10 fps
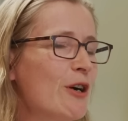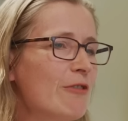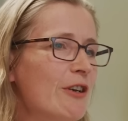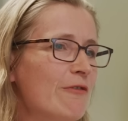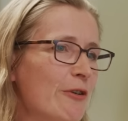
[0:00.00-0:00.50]
I
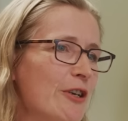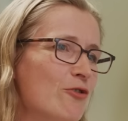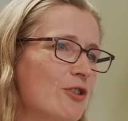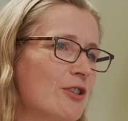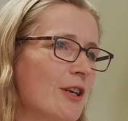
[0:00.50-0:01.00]
read a very
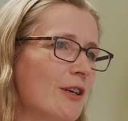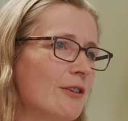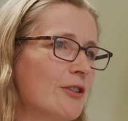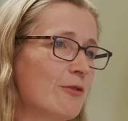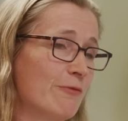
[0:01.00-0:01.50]

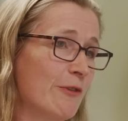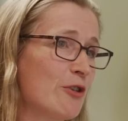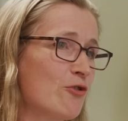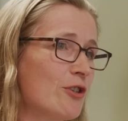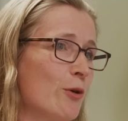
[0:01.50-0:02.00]
interesting some
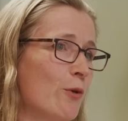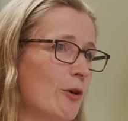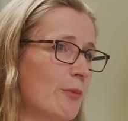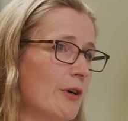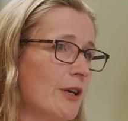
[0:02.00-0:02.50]
very interesting
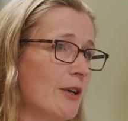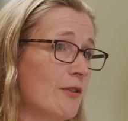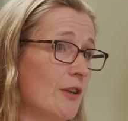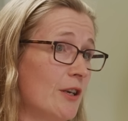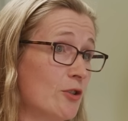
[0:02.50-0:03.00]
work by
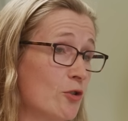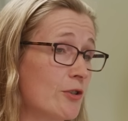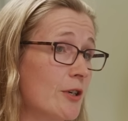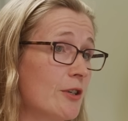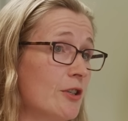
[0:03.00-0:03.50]
the
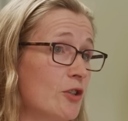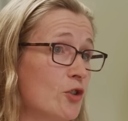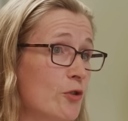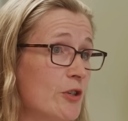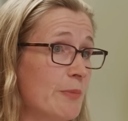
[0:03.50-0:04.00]
social scientist
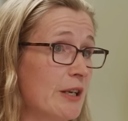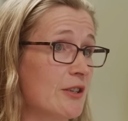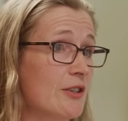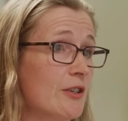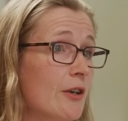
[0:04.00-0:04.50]
Joyce
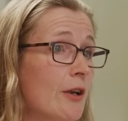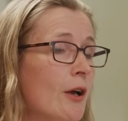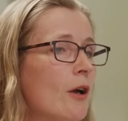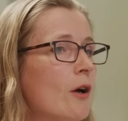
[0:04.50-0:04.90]
Benenson